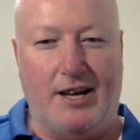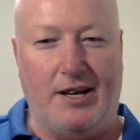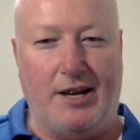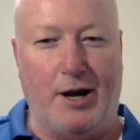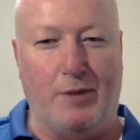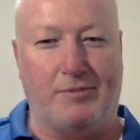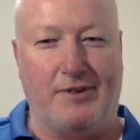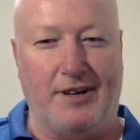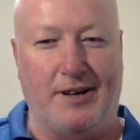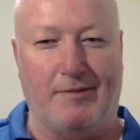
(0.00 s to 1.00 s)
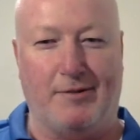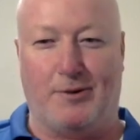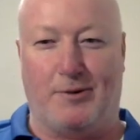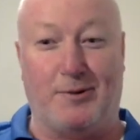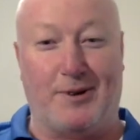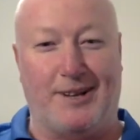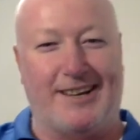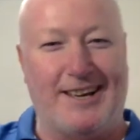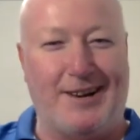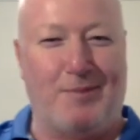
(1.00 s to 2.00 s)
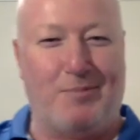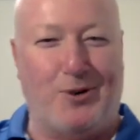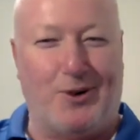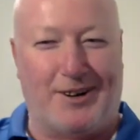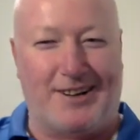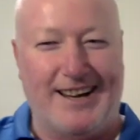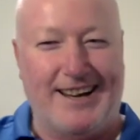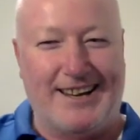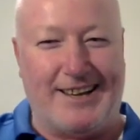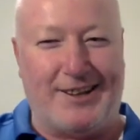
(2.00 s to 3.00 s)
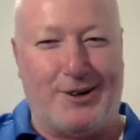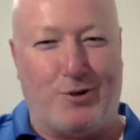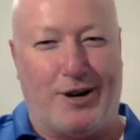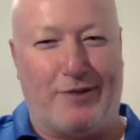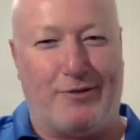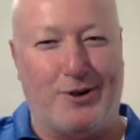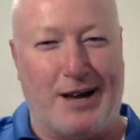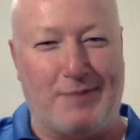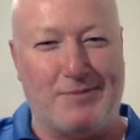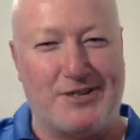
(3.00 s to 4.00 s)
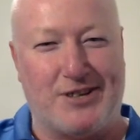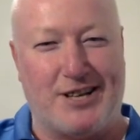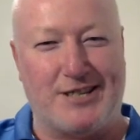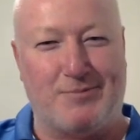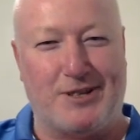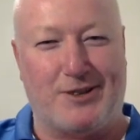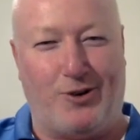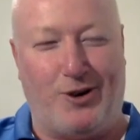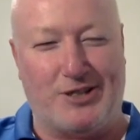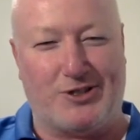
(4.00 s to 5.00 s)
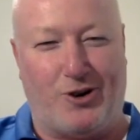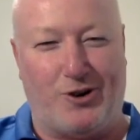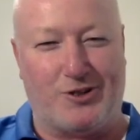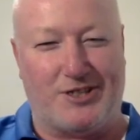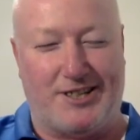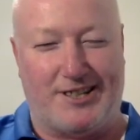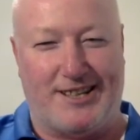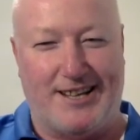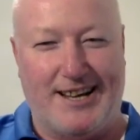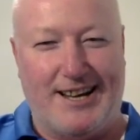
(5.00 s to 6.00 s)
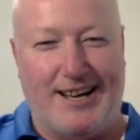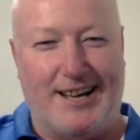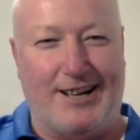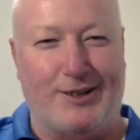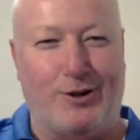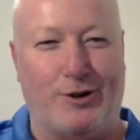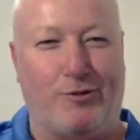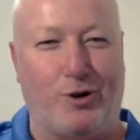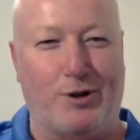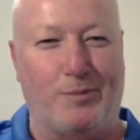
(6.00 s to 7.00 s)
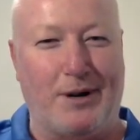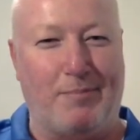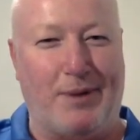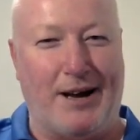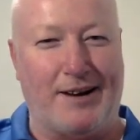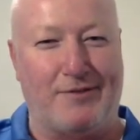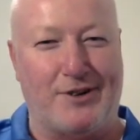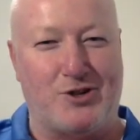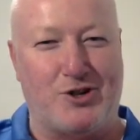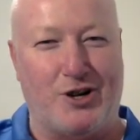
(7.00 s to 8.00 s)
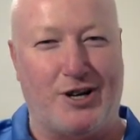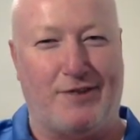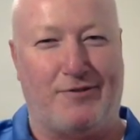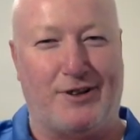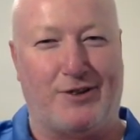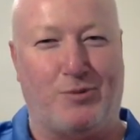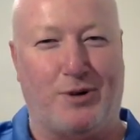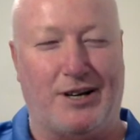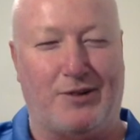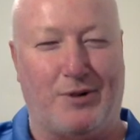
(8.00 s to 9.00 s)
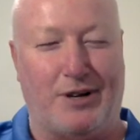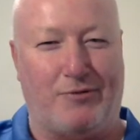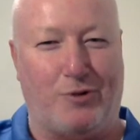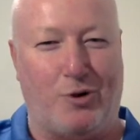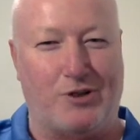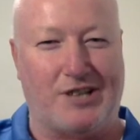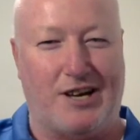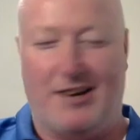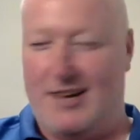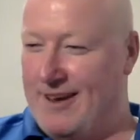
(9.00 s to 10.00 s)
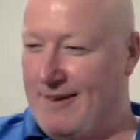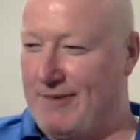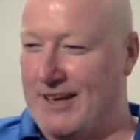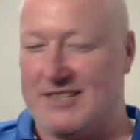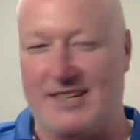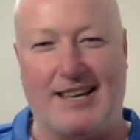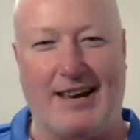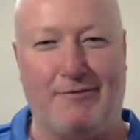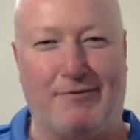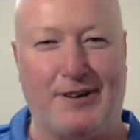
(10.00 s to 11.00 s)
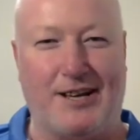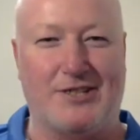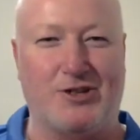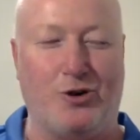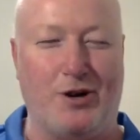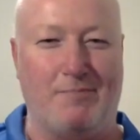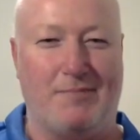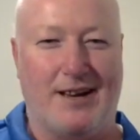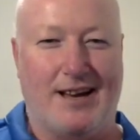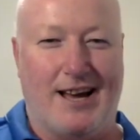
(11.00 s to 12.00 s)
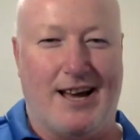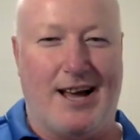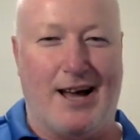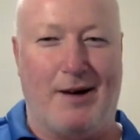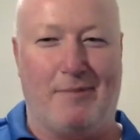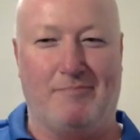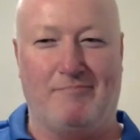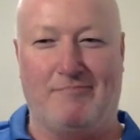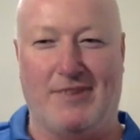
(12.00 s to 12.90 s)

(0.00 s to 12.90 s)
and hope to really get on board and get to quite a few games this season with the Ice Dogs, and look forward to being part of your journey for 2024. So thanks again for your time. I